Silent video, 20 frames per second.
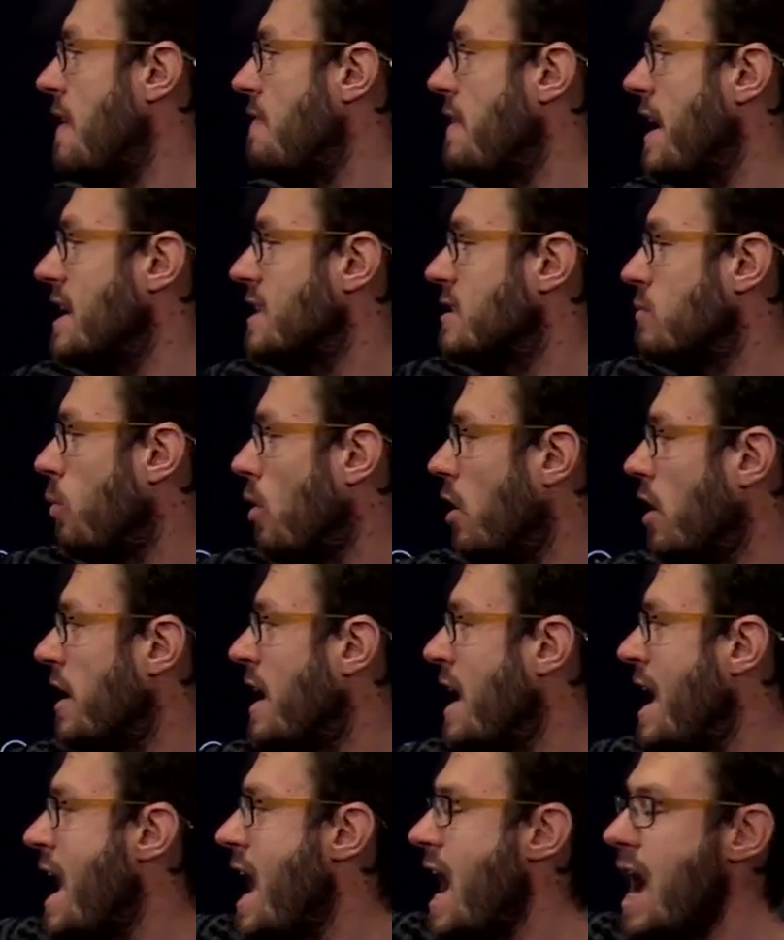And that's
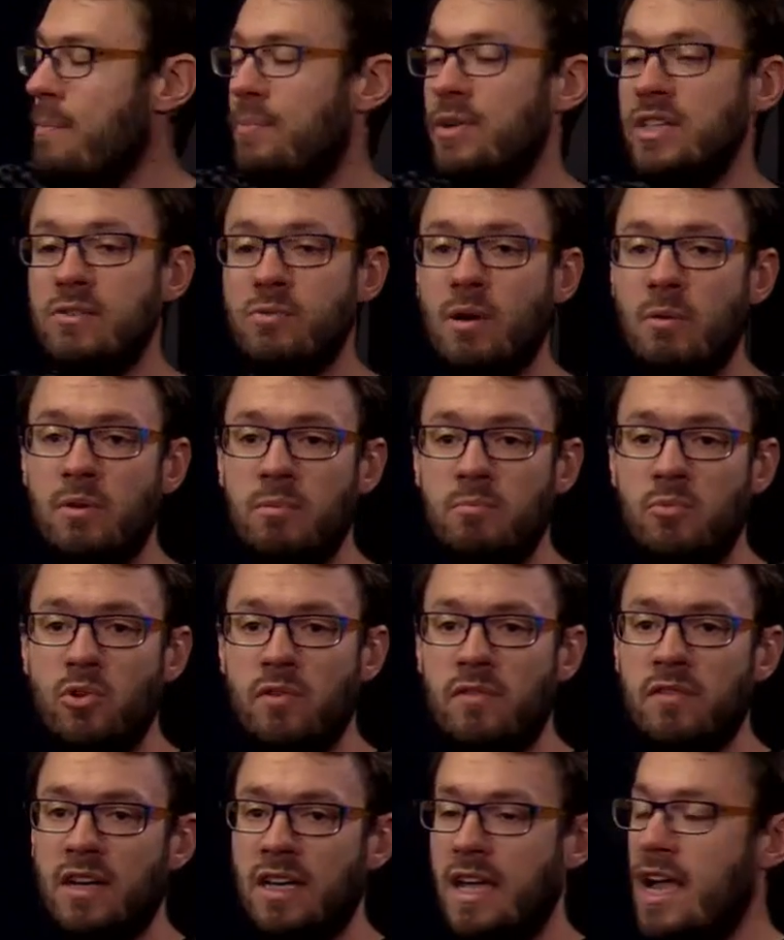what happens when we
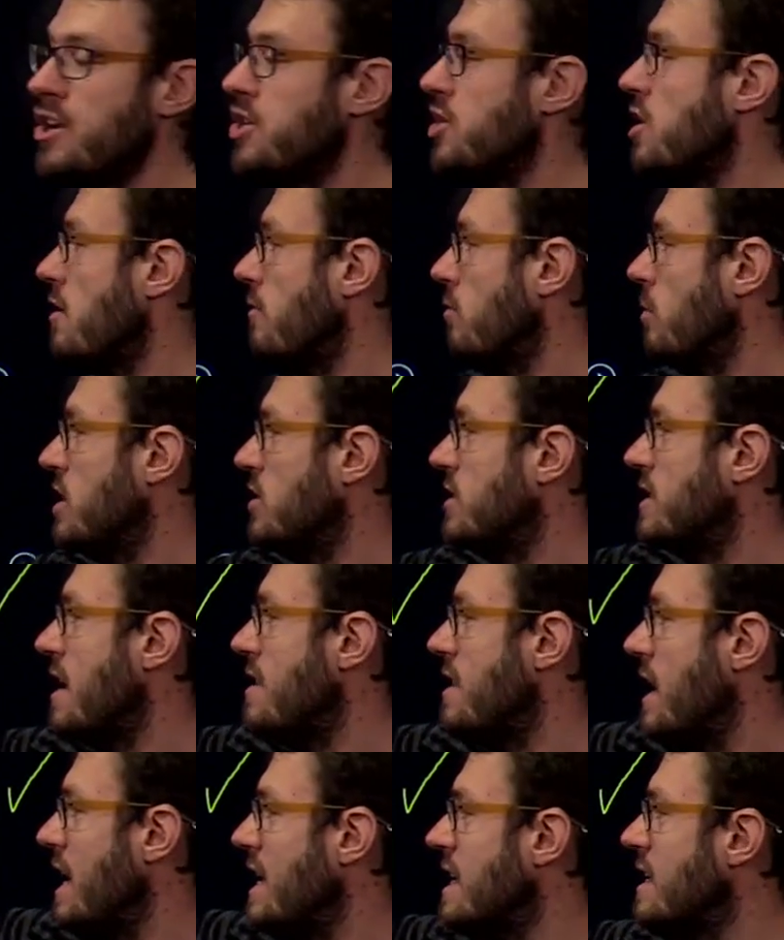move the negation over. When you
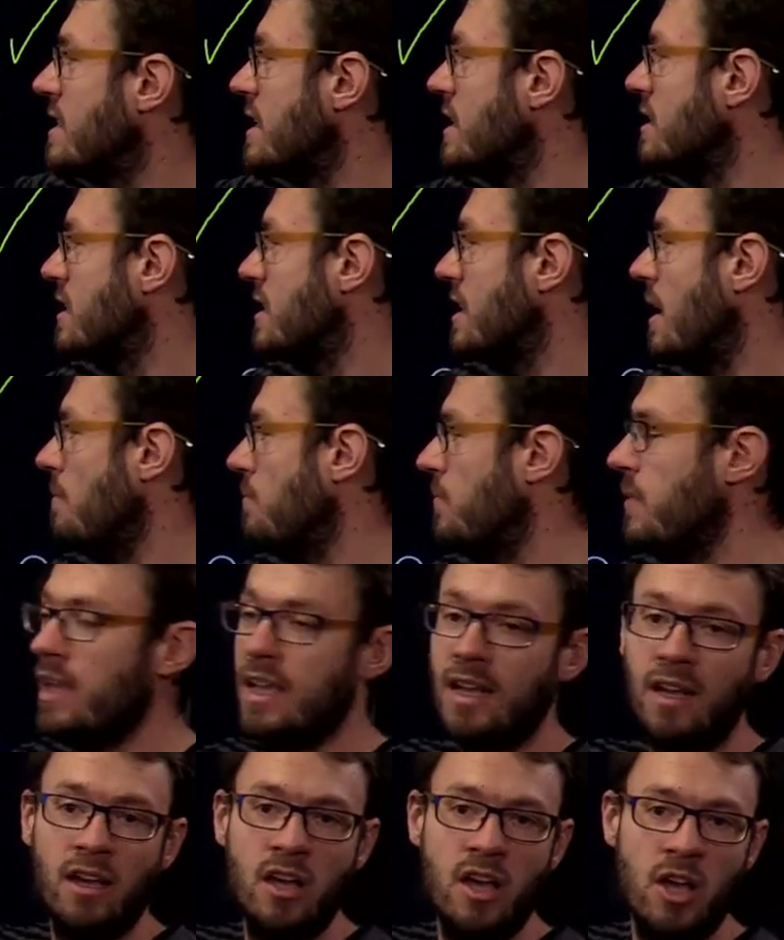say there isn't
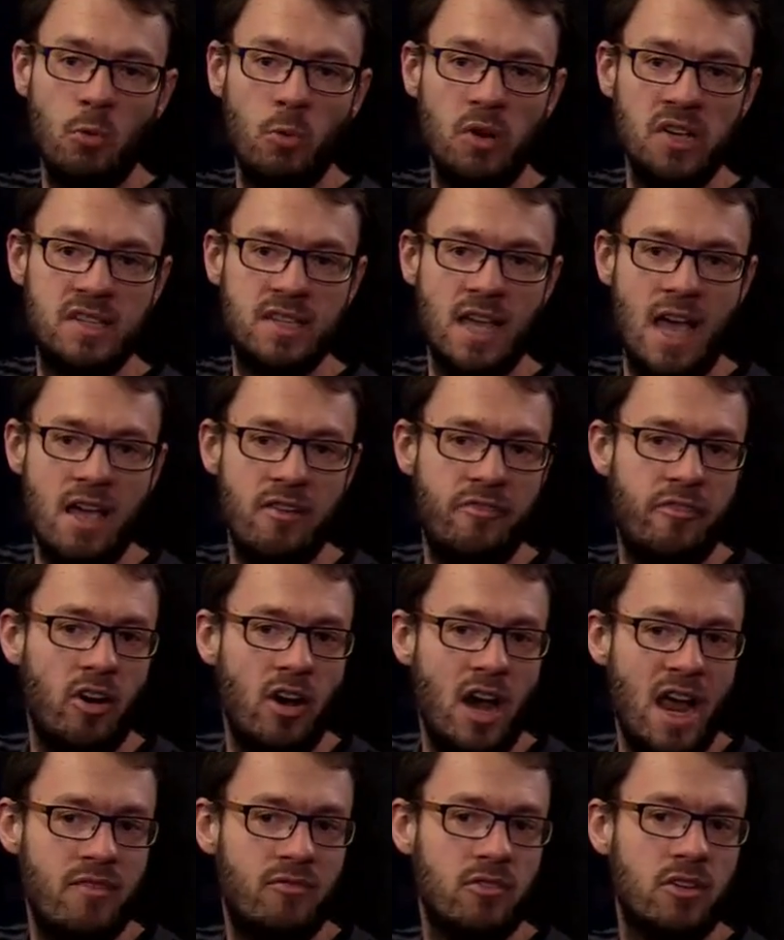something, we say
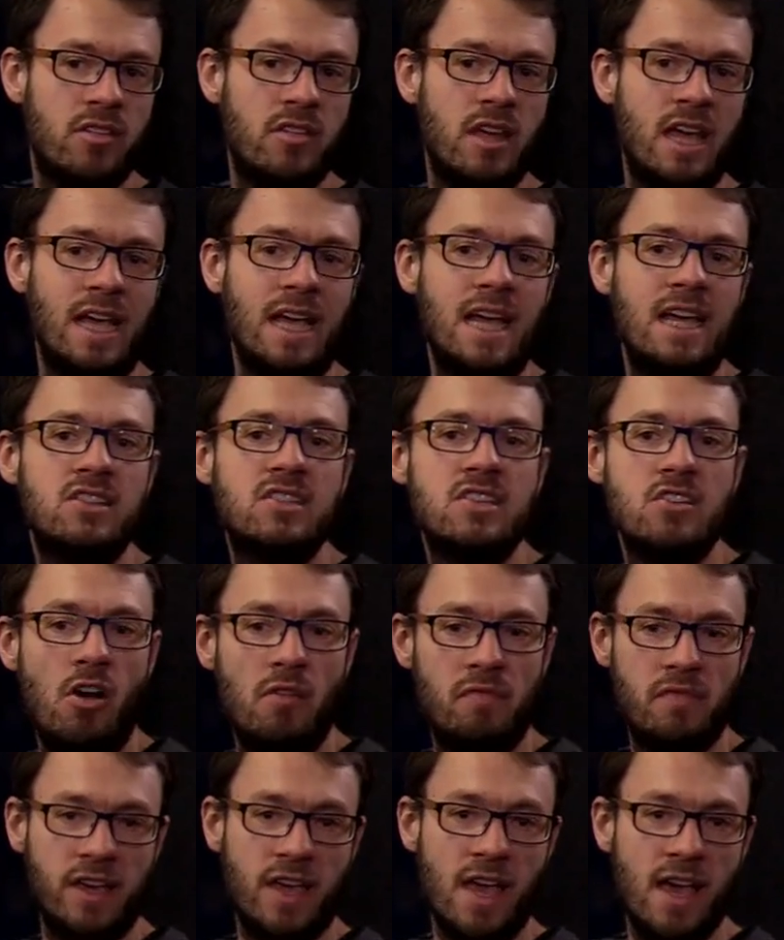for everything, it's
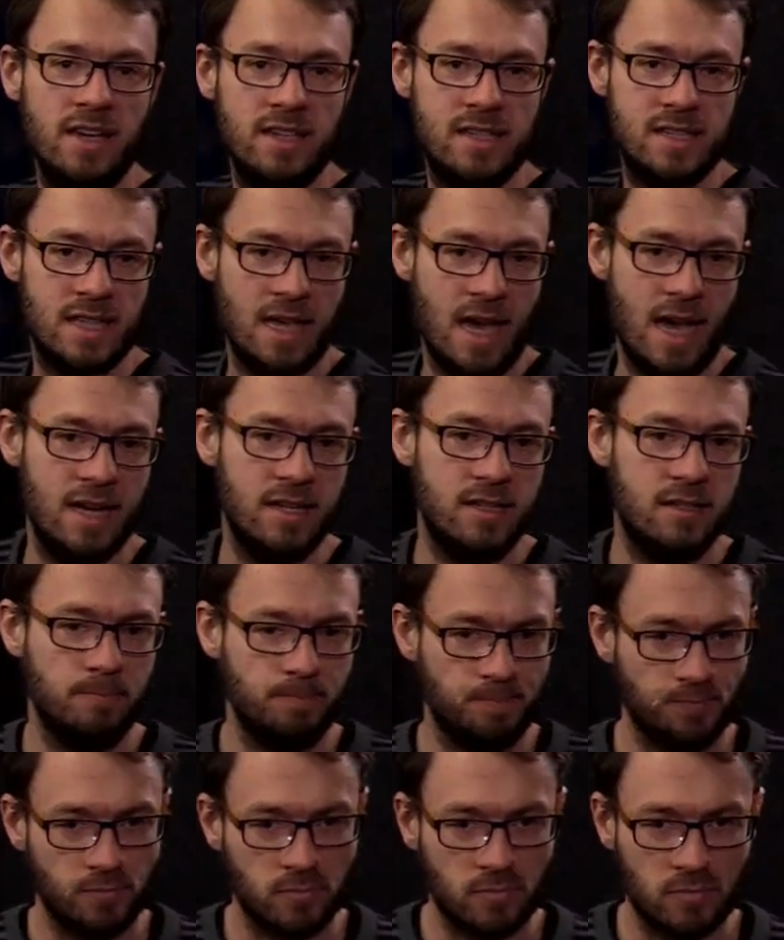not the case that.
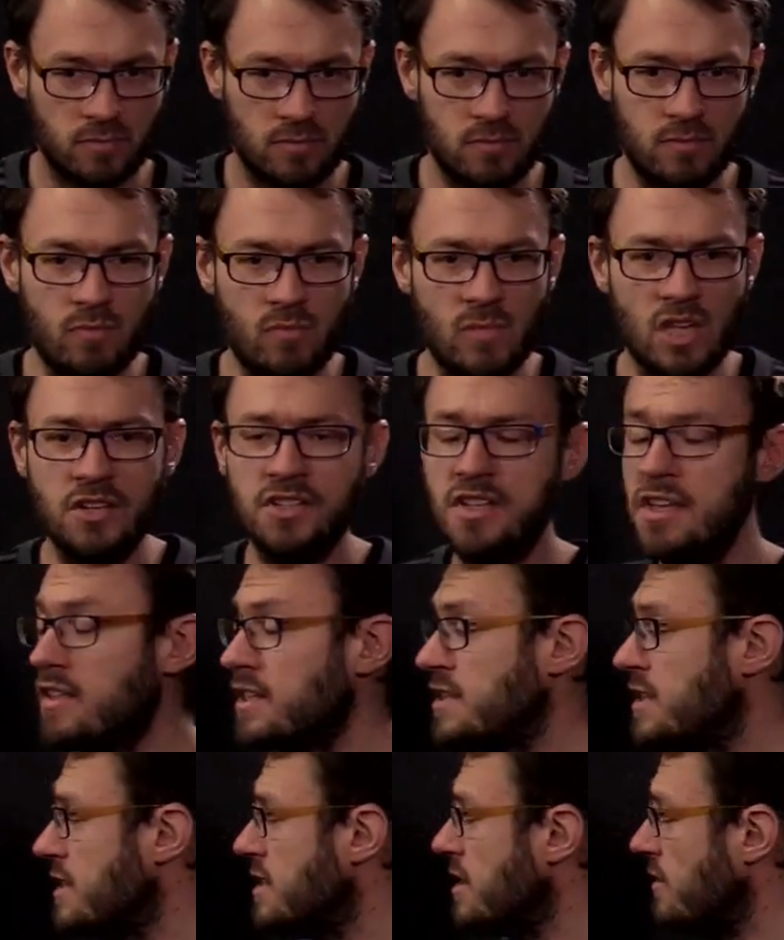So
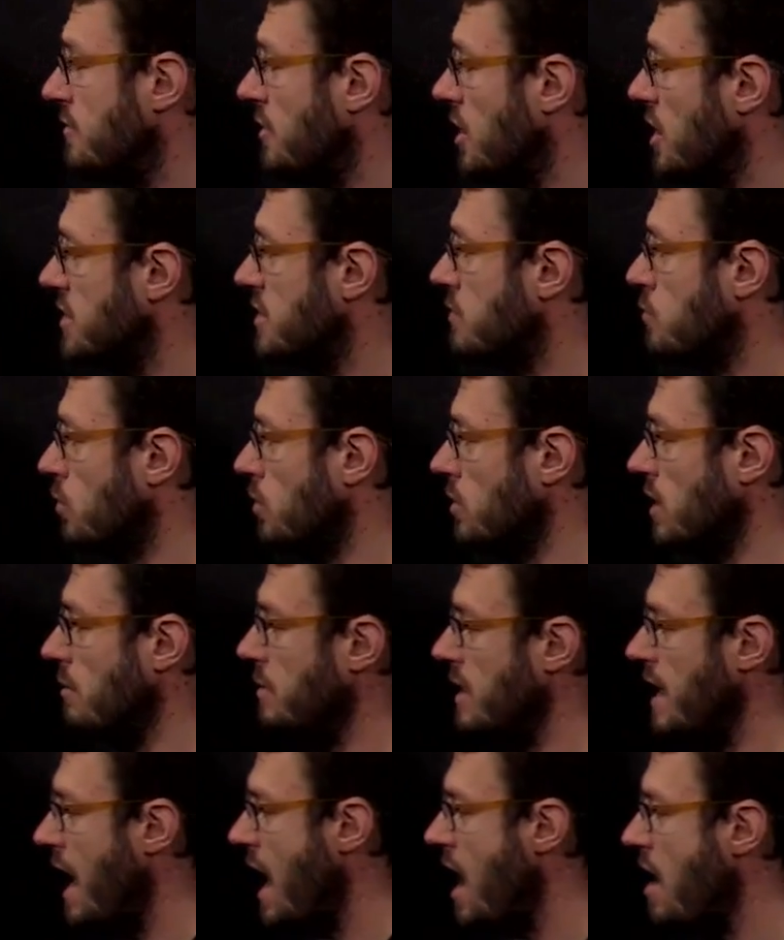this is the first rule that
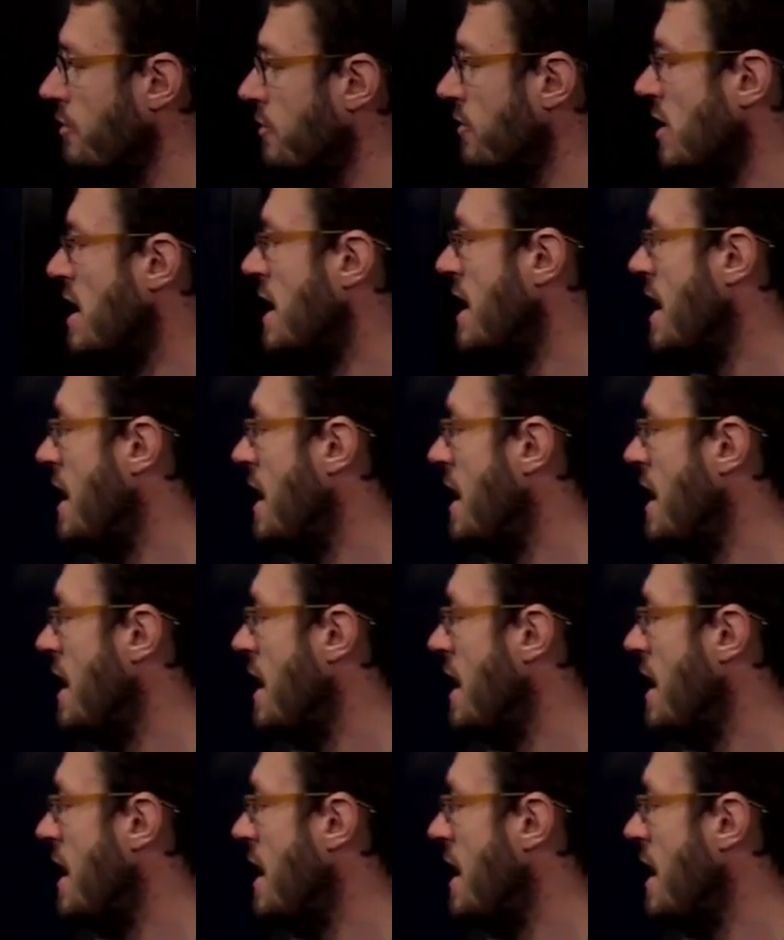we have.